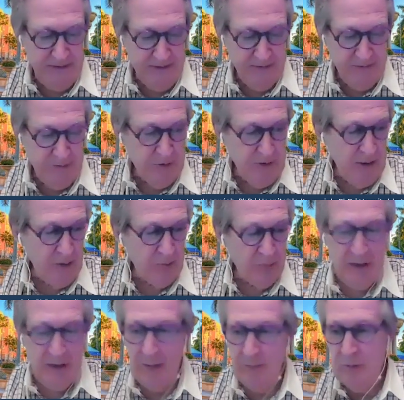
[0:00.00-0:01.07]
Right. You got a
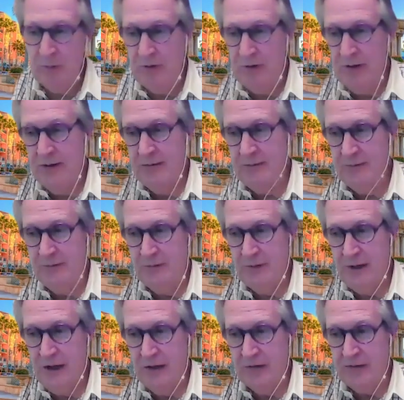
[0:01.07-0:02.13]
problem with a with
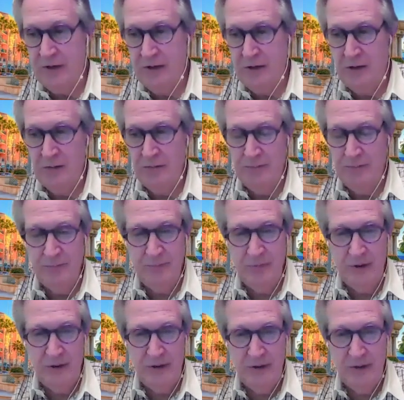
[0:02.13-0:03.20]
a healthcare
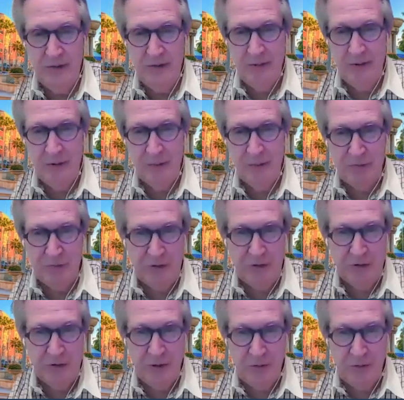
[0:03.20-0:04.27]
uh, you know
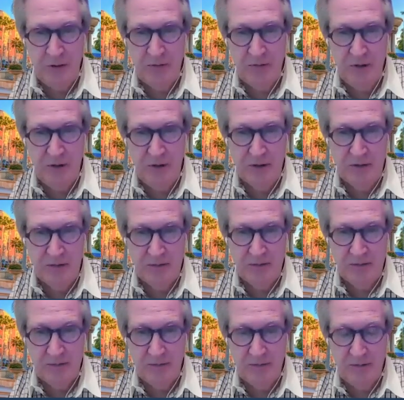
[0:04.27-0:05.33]
procedure that went wrong
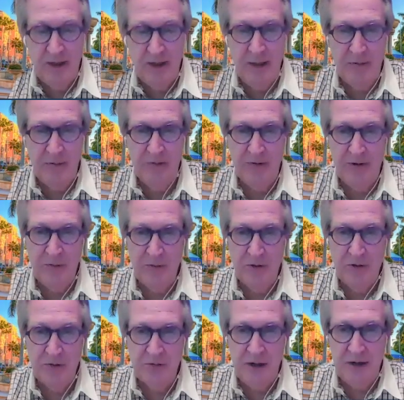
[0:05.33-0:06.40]
what happens then when
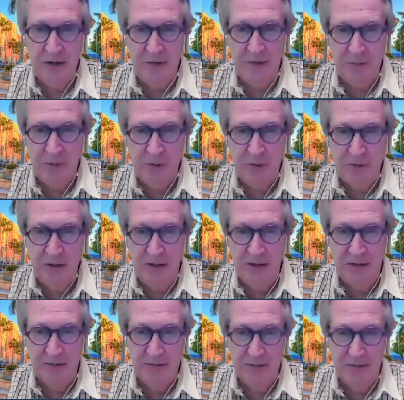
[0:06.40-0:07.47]
you try to dispute
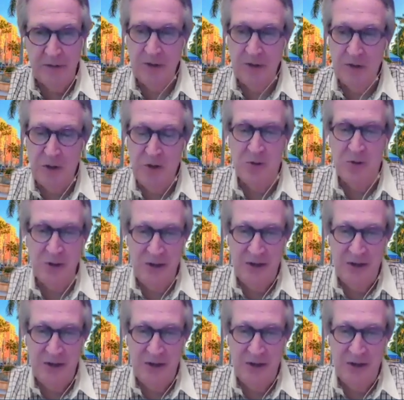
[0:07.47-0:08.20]
that well you go